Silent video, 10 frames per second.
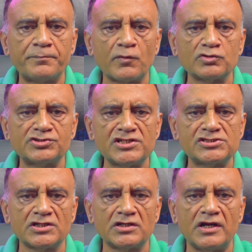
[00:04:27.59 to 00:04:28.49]
Pro
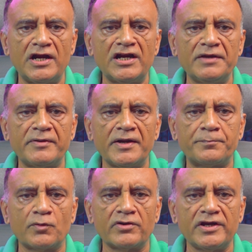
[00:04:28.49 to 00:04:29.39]
sensor and Libre
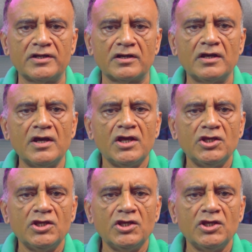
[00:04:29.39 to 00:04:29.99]
Pro reader,